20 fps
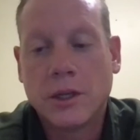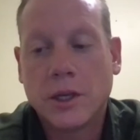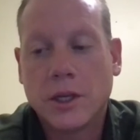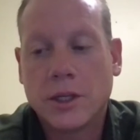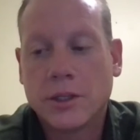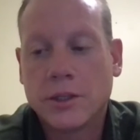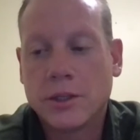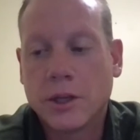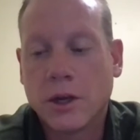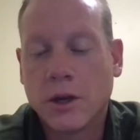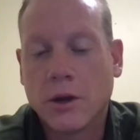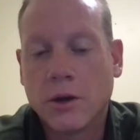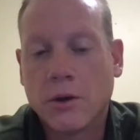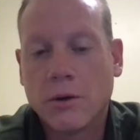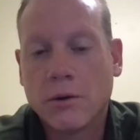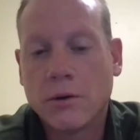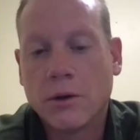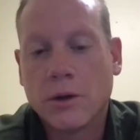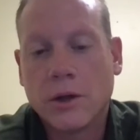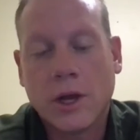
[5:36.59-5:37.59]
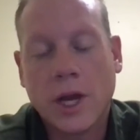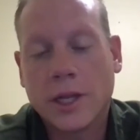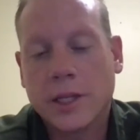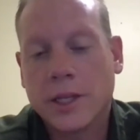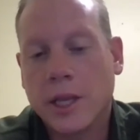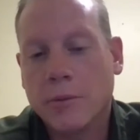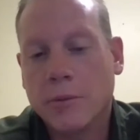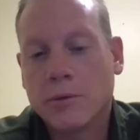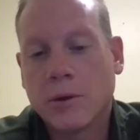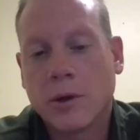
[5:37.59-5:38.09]
And so I
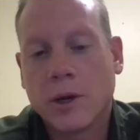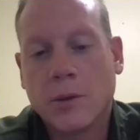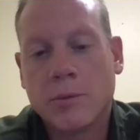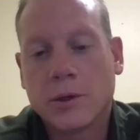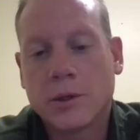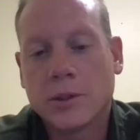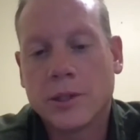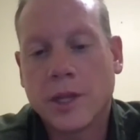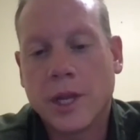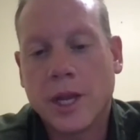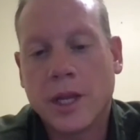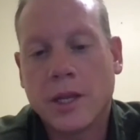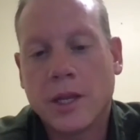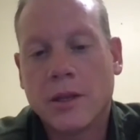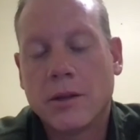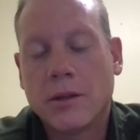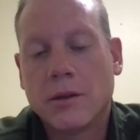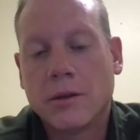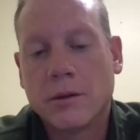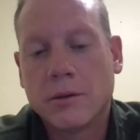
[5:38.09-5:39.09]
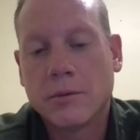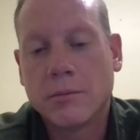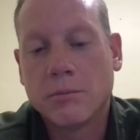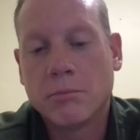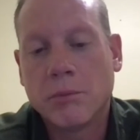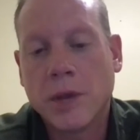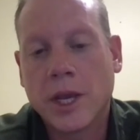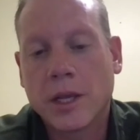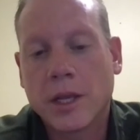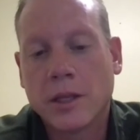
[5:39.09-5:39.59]
keep 20%,
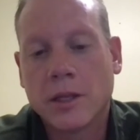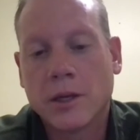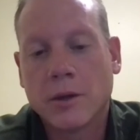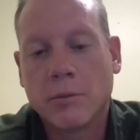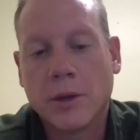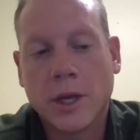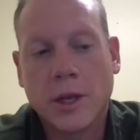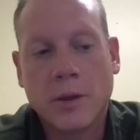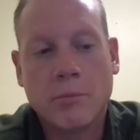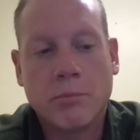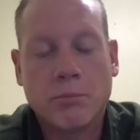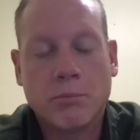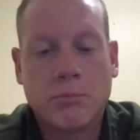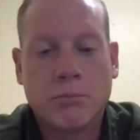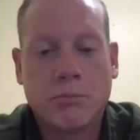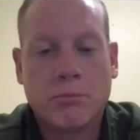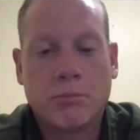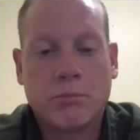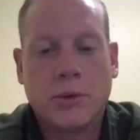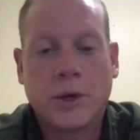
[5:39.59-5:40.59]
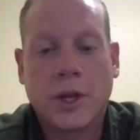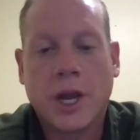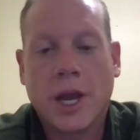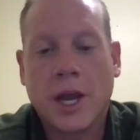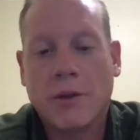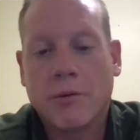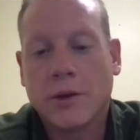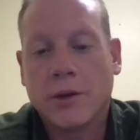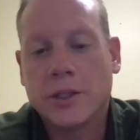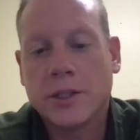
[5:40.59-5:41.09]
make a little bit, but I
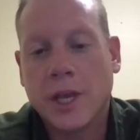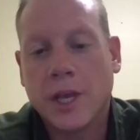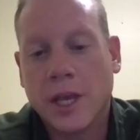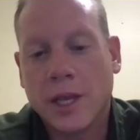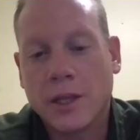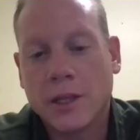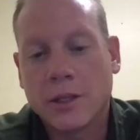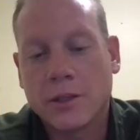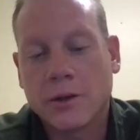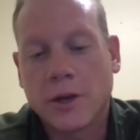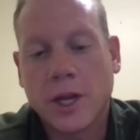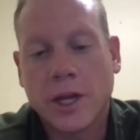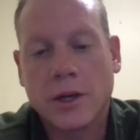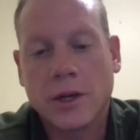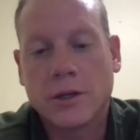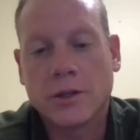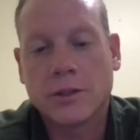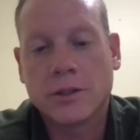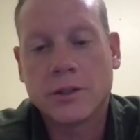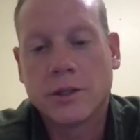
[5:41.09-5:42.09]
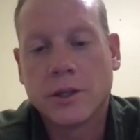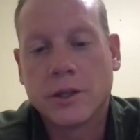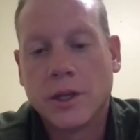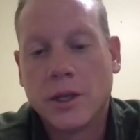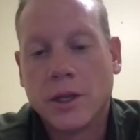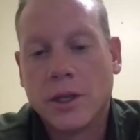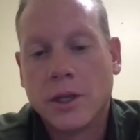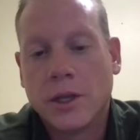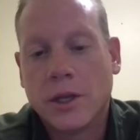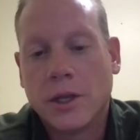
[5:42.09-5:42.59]
retain the trainers,
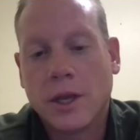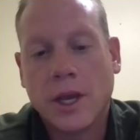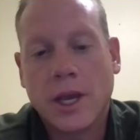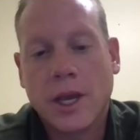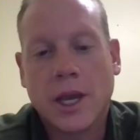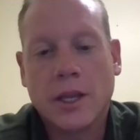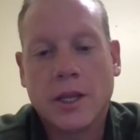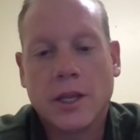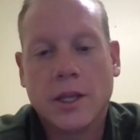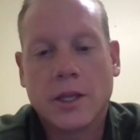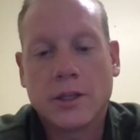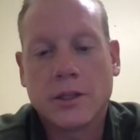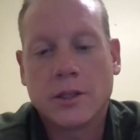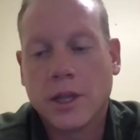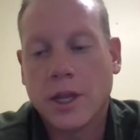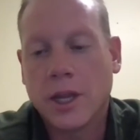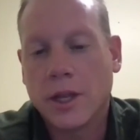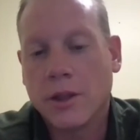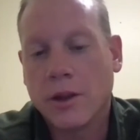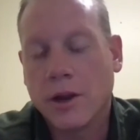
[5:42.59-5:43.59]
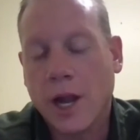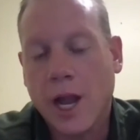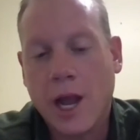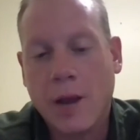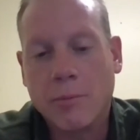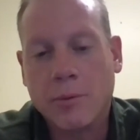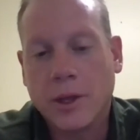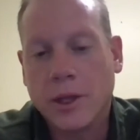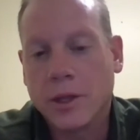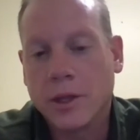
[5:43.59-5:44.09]
and they're
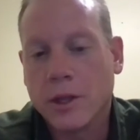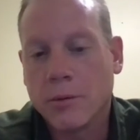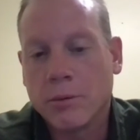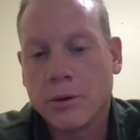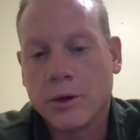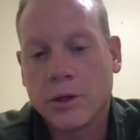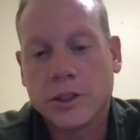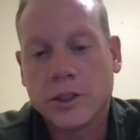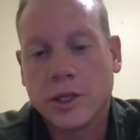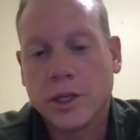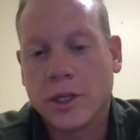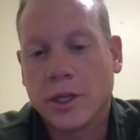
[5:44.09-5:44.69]
happy and they're pushing.